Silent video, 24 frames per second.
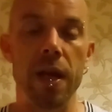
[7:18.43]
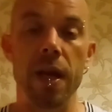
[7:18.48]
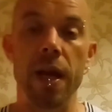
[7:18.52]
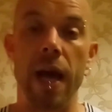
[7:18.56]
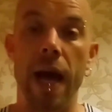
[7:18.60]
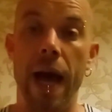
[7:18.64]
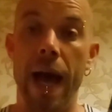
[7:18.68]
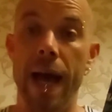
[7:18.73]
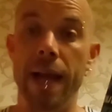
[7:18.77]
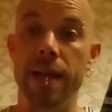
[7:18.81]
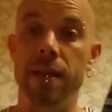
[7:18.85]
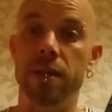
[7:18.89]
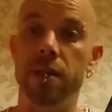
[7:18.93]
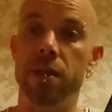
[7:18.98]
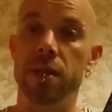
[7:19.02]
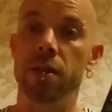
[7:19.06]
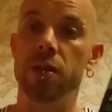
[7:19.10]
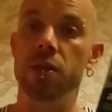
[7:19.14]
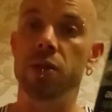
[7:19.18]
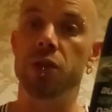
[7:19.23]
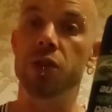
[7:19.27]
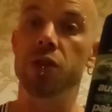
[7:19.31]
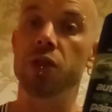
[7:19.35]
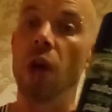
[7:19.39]
And
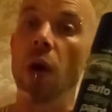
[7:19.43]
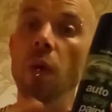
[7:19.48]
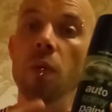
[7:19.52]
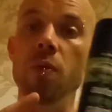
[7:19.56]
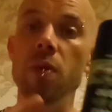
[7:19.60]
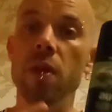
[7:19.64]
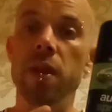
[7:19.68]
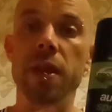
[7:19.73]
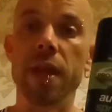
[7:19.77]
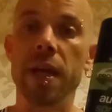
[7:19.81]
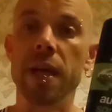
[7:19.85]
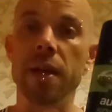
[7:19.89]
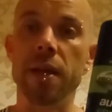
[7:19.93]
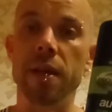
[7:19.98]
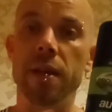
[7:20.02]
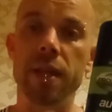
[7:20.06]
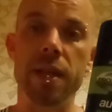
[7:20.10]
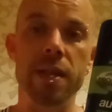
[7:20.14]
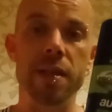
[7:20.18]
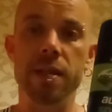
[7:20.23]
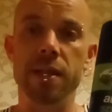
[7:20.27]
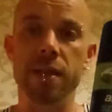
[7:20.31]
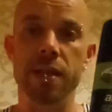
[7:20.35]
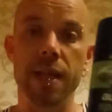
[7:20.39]
don't think
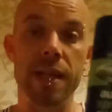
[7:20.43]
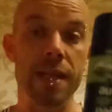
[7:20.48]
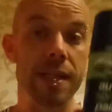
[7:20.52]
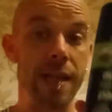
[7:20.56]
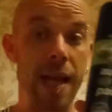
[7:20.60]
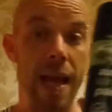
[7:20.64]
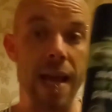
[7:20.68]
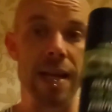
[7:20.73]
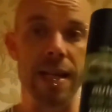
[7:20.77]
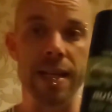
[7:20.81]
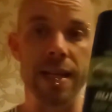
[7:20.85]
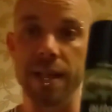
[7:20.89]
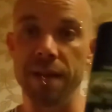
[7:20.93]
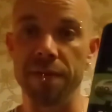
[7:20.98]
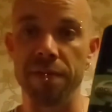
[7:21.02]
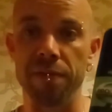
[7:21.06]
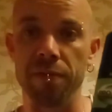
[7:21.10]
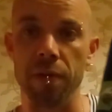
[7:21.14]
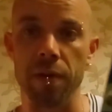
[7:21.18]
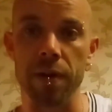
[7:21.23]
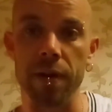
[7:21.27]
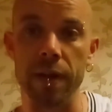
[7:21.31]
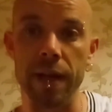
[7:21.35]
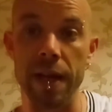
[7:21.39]
this is any
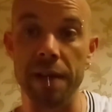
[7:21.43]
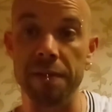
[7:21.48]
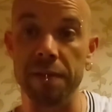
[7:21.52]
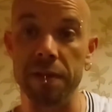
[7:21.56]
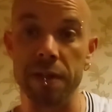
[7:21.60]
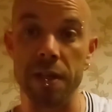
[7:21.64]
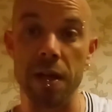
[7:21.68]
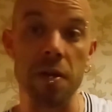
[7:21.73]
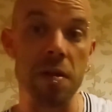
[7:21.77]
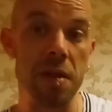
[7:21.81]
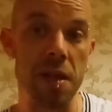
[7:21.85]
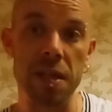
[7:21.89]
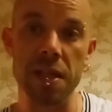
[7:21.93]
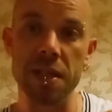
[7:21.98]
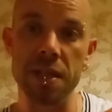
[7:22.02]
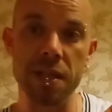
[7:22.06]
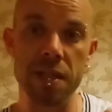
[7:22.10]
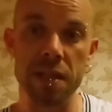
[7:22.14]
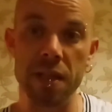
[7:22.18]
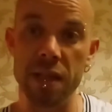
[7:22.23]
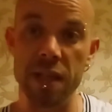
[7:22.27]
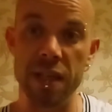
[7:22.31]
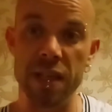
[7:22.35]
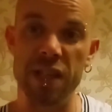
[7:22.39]
different either. Don't think this
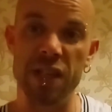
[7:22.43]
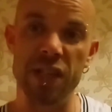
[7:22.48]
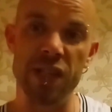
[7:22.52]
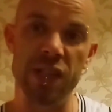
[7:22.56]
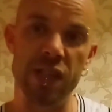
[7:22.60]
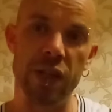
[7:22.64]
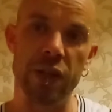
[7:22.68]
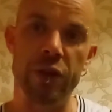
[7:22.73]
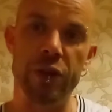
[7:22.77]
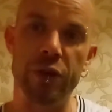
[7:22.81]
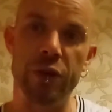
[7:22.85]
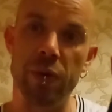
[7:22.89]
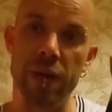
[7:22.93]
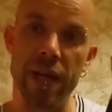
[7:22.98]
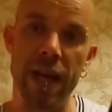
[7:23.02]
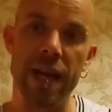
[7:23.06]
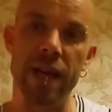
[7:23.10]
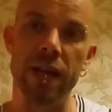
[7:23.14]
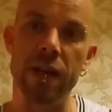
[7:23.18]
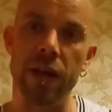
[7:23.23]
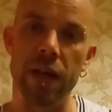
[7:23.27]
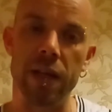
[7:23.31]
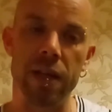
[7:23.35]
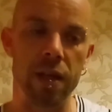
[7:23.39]
is you're
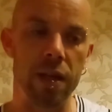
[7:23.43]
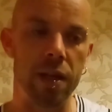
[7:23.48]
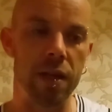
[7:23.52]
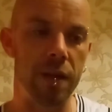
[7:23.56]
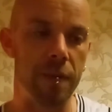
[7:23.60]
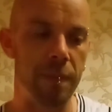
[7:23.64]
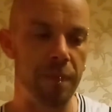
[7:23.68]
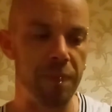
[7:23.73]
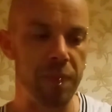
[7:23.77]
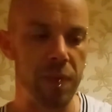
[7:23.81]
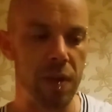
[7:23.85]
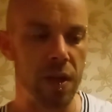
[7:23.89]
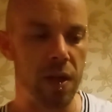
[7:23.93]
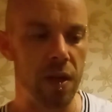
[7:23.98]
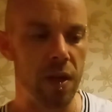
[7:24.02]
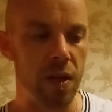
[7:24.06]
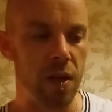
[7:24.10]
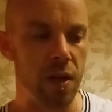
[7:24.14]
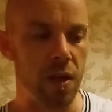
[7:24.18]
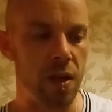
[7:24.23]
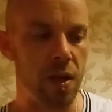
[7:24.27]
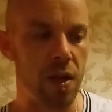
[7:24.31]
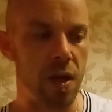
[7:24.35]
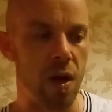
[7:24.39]
getting like a
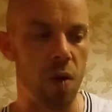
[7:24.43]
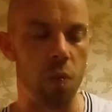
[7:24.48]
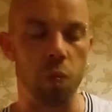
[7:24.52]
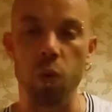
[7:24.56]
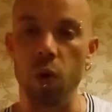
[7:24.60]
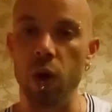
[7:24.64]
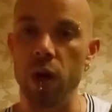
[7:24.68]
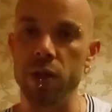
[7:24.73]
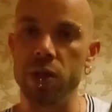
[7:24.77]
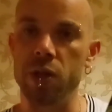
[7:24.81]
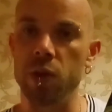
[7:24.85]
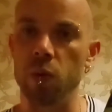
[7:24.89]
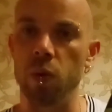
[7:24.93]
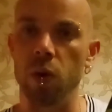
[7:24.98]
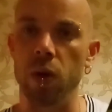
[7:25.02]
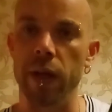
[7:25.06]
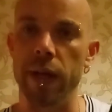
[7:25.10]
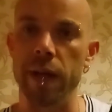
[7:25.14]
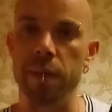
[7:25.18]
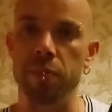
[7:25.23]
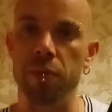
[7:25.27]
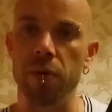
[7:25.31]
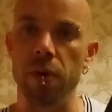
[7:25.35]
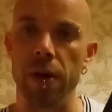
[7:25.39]
worse
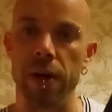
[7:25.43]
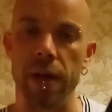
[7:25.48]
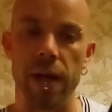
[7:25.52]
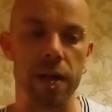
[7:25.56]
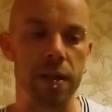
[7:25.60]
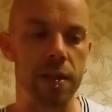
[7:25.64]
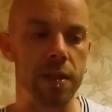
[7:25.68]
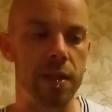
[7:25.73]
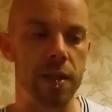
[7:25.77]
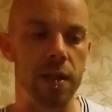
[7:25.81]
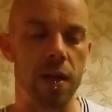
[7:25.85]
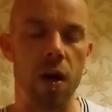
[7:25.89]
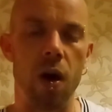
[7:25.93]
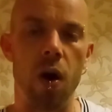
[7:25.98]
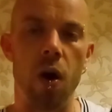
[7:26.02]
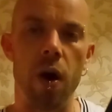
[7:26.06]
quality product.